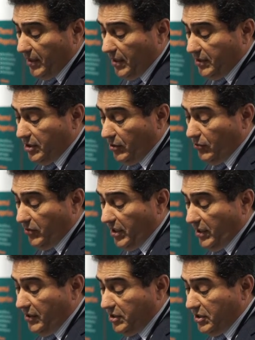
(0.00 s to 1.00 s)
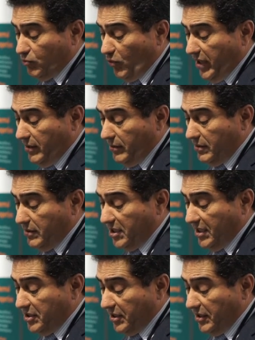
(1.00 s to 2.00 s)
And so this is one
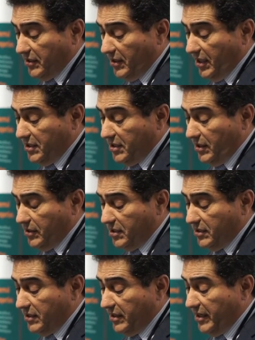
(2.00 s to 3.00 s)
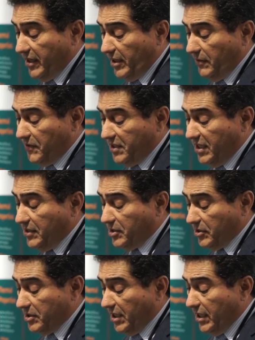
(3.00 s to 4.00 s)
sensor here. You can see this is an array of the
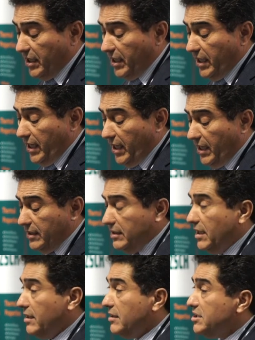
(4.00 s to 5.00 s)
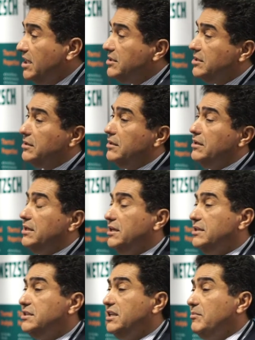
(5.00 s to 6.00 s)
sensors. And the sensor
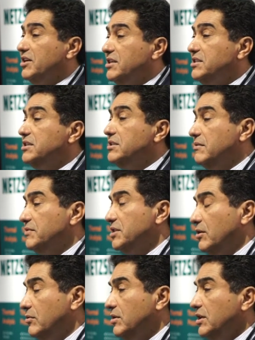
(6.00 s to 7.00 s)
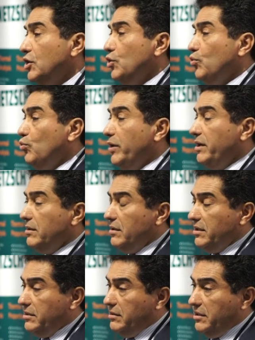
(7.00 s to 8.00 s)
is chemoresistive. So when
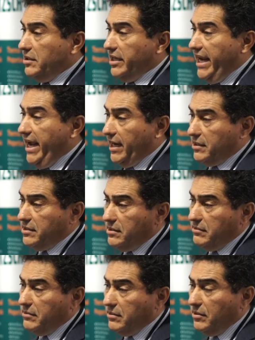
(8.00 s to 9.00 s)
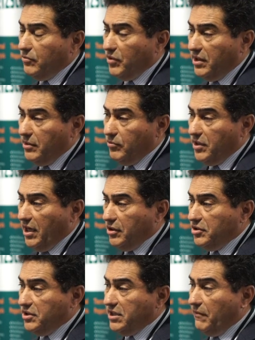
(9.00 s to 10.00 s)
it interacts with
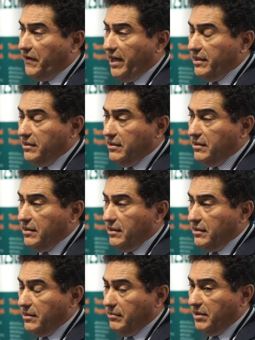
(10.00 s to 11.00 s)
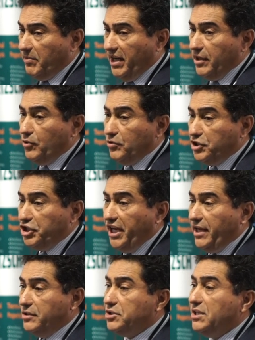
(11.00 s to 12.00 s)
hydrogen sulfide, the molecules
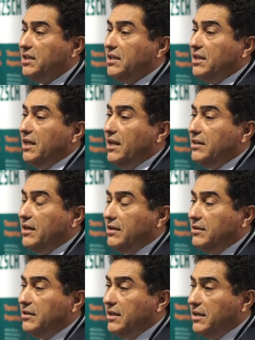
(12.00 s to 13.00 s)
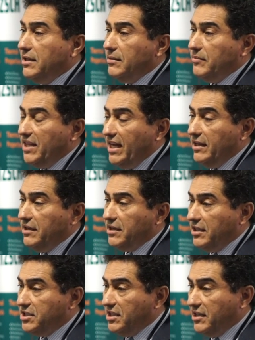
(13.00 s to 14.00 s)
change. And then that
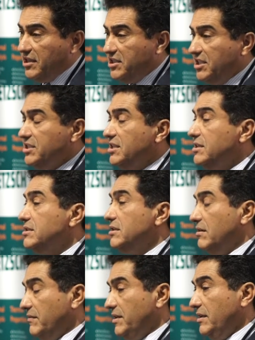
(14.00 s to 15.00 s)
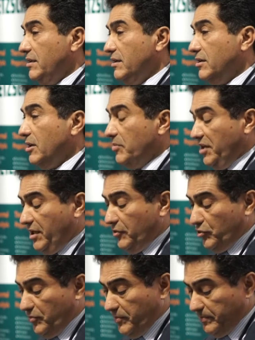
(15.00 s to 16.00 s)
increases the resistance of the carbon
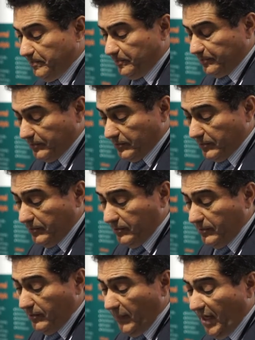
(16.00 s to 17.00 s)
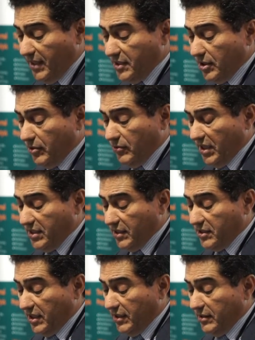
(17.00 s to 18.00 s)
nanotube. And so as a
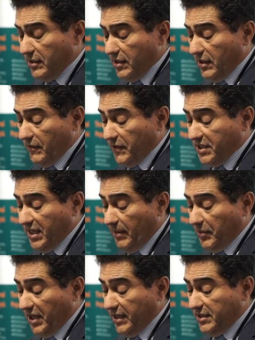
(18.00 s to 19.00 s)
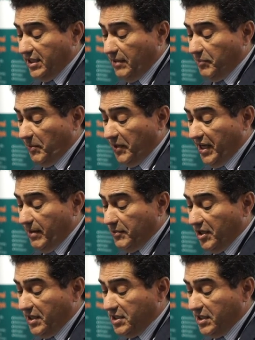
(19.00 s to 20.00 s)
result, for example, at 10 ppm,
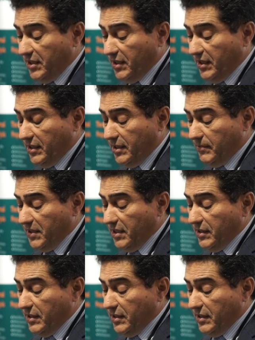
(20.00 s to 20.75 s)
you can see the